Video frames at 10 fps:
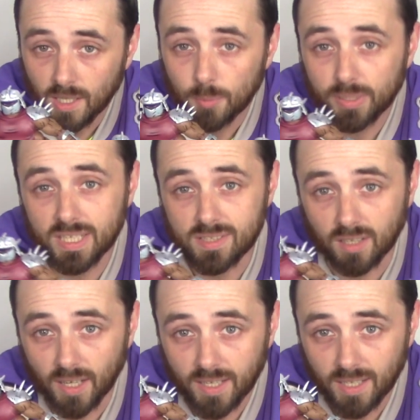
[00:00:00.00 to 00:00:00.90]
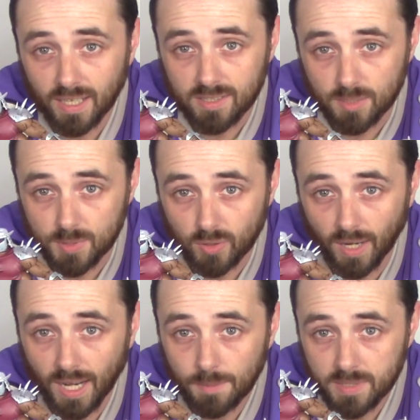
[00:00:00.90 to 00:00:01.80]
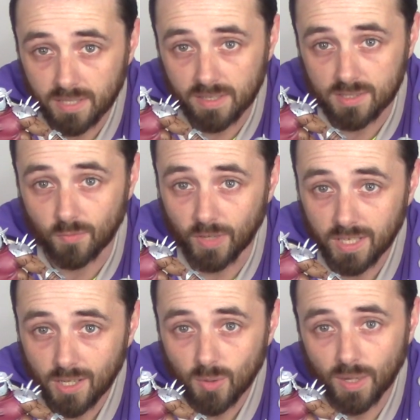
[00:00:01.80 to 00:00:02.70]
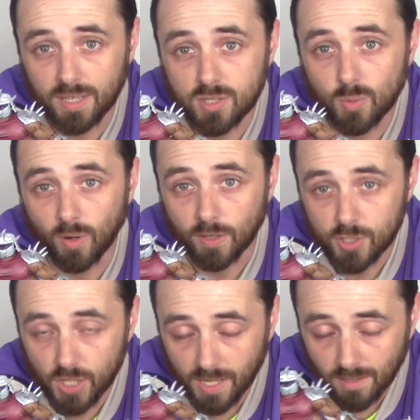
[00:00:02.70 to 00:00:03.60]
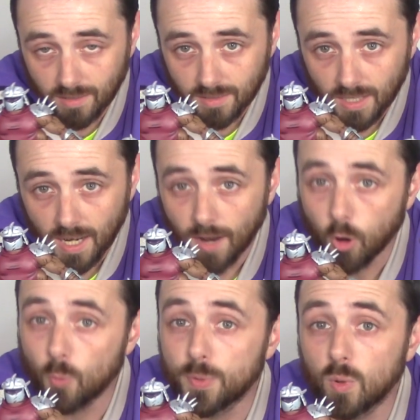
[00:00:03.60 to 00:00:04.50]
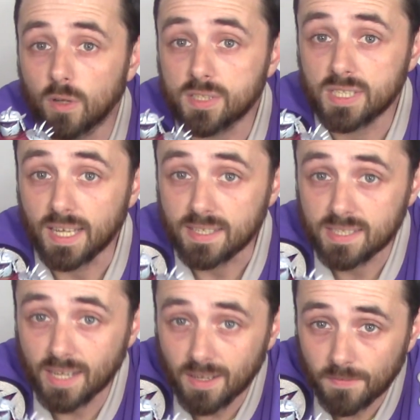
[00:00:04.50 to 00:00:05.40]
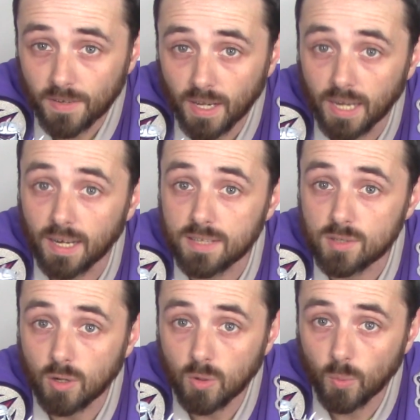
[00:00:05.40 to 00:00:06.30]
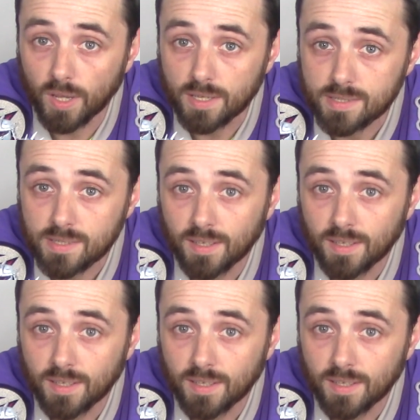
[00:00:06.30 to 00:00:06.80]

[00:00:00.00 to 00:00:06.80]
Please like and subscribe to this video and to our channel. Hope you all stay safe. And as always,